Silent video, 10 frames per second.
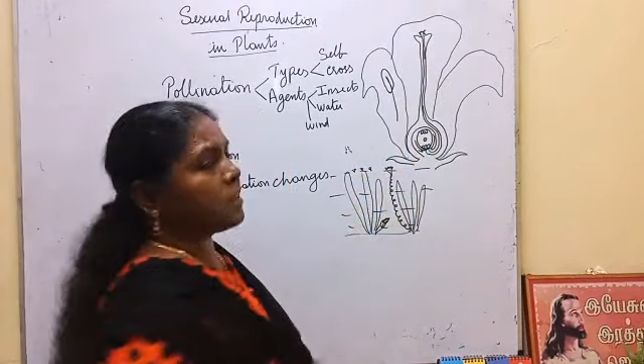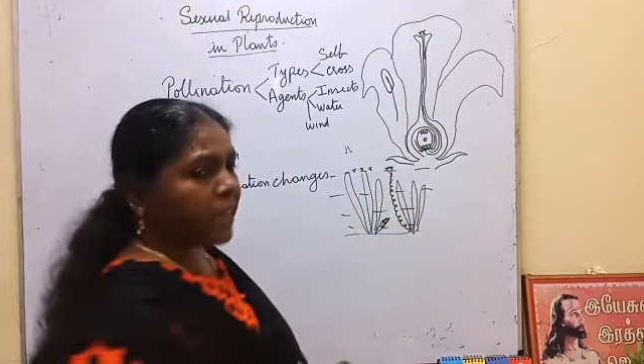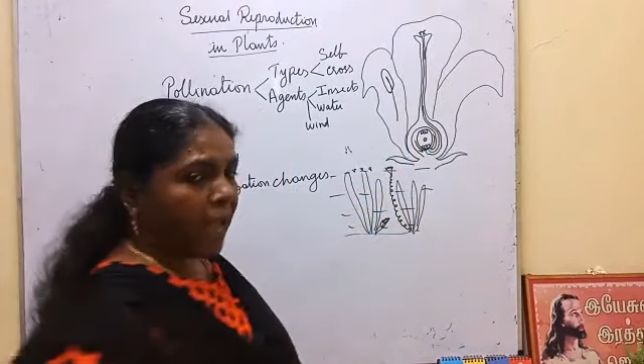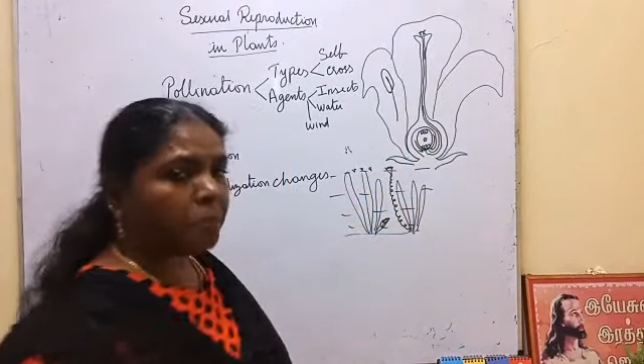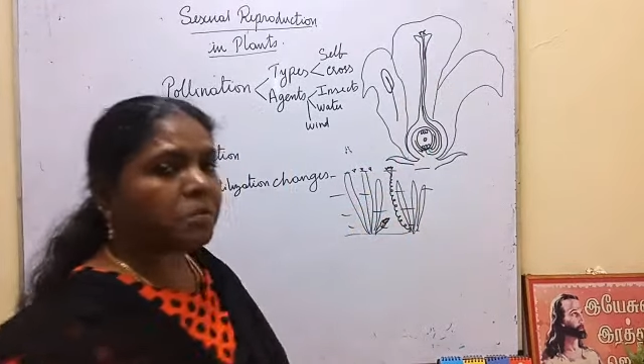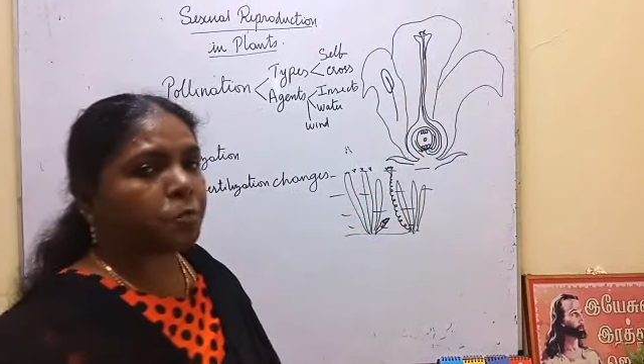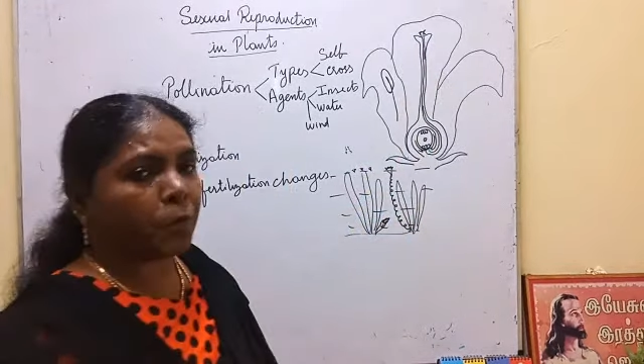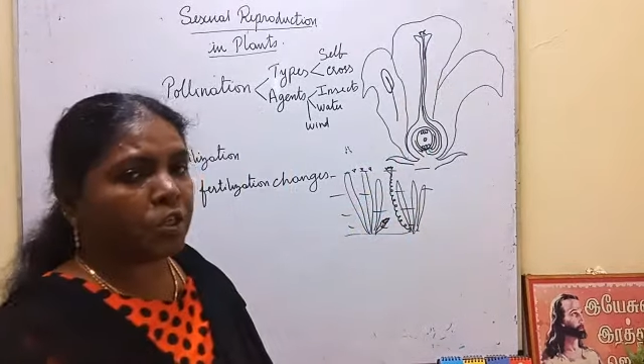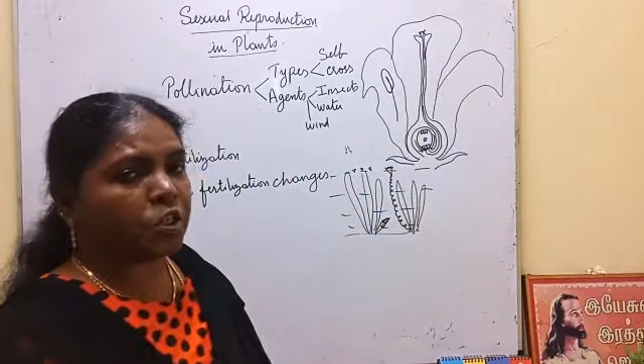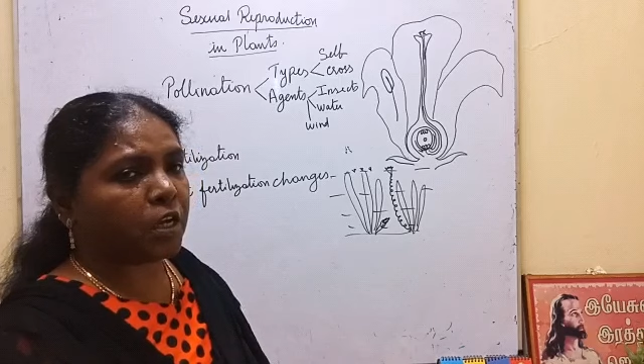the same
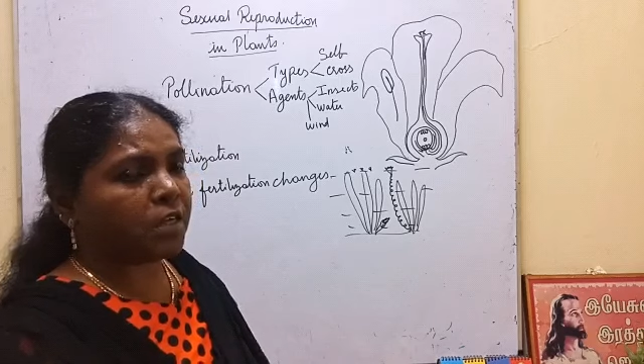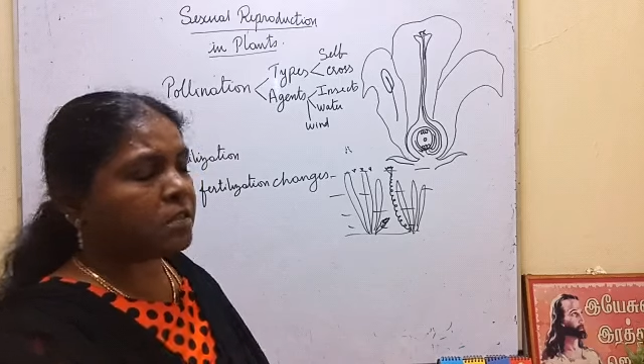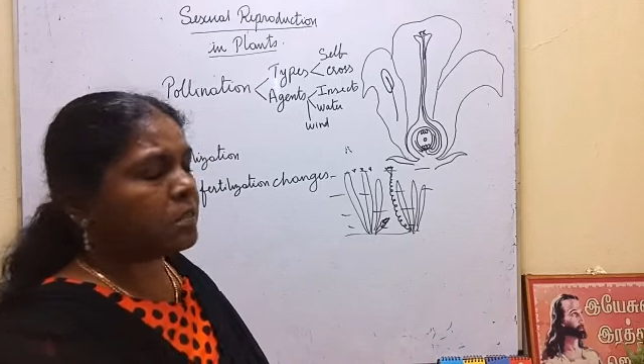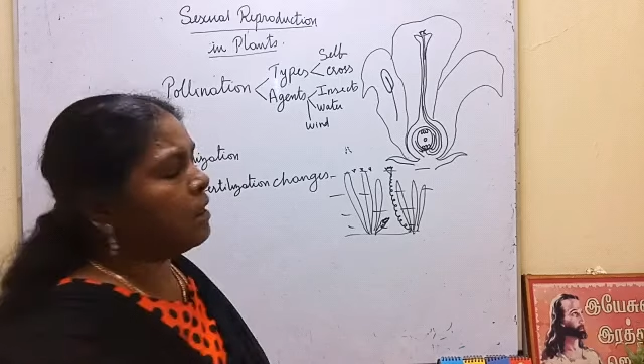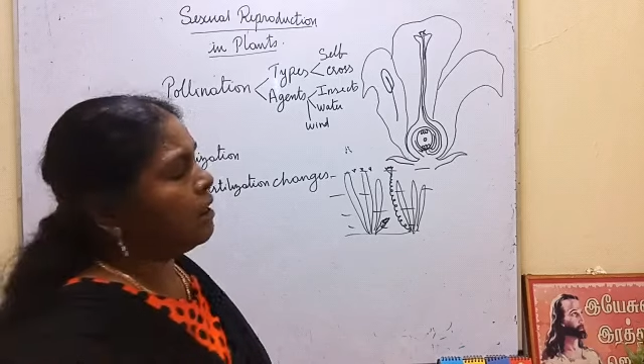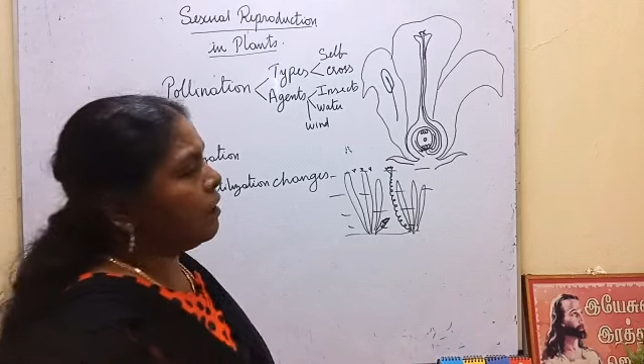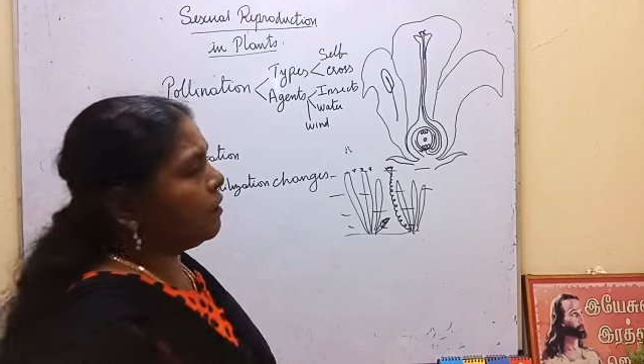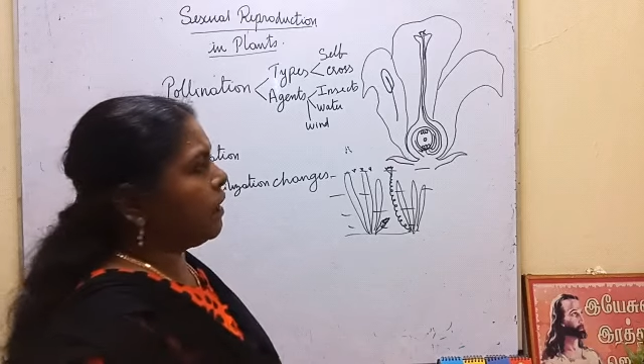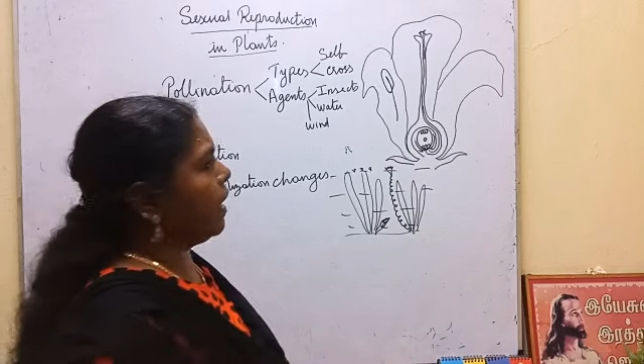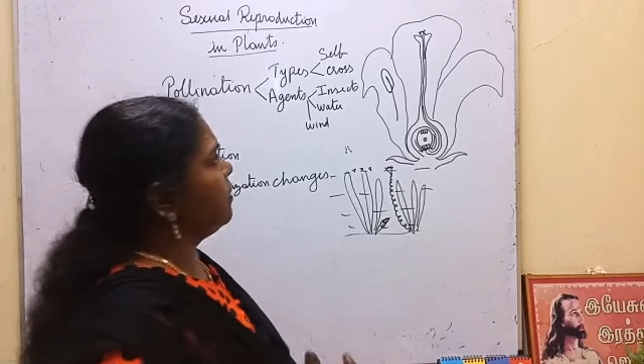species,
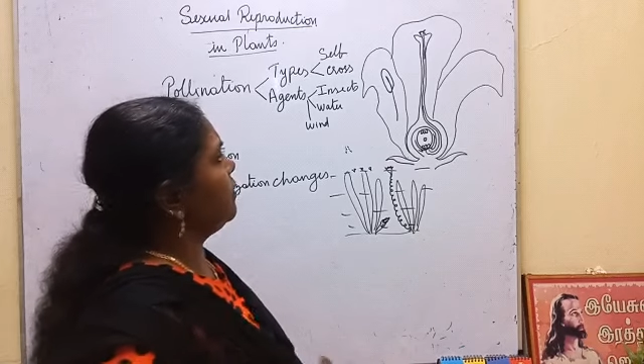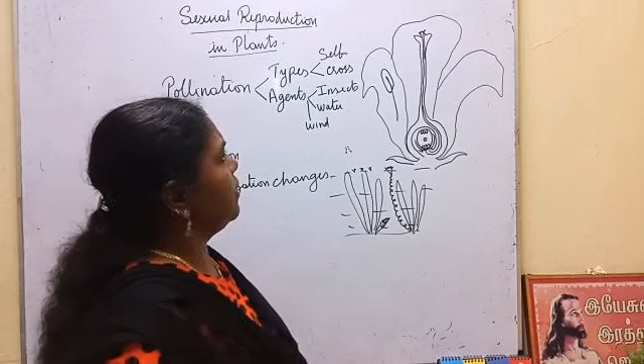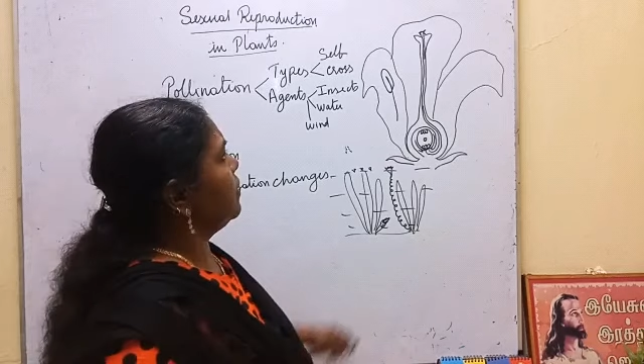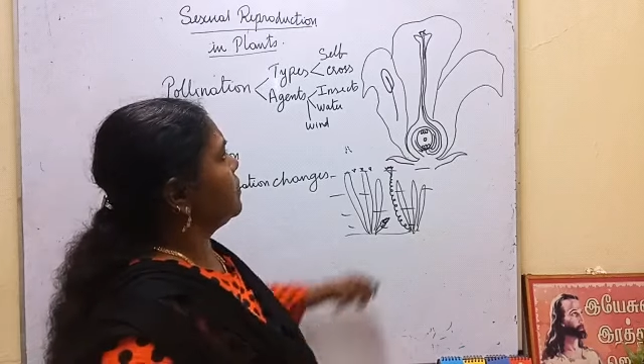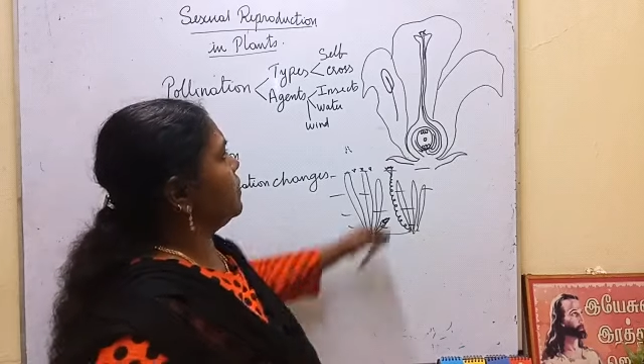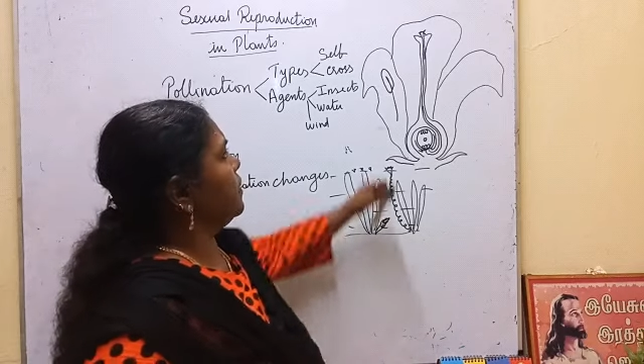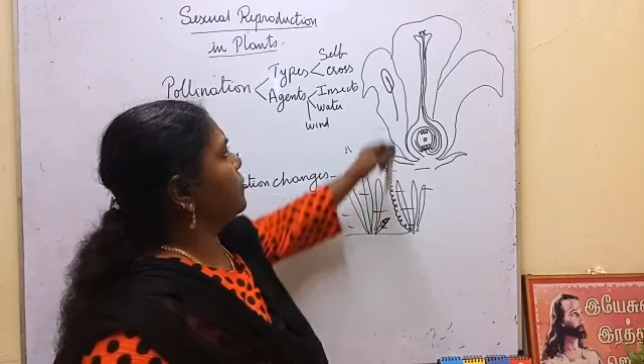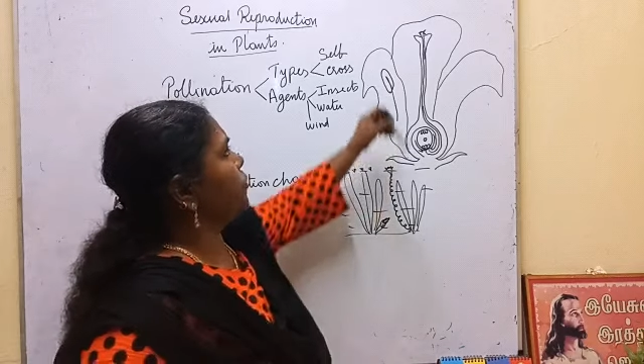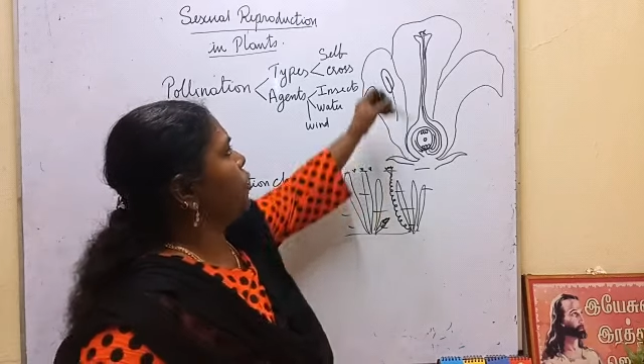then the